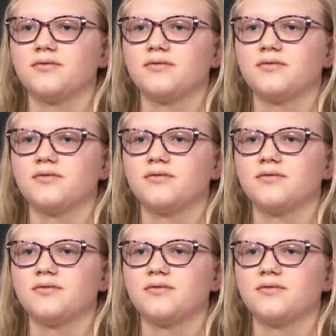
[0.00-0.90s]

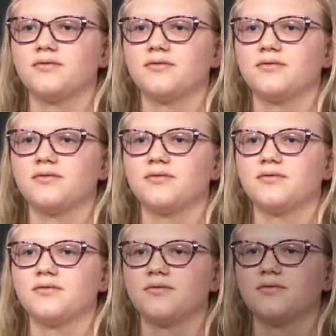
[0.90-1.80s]
(silence)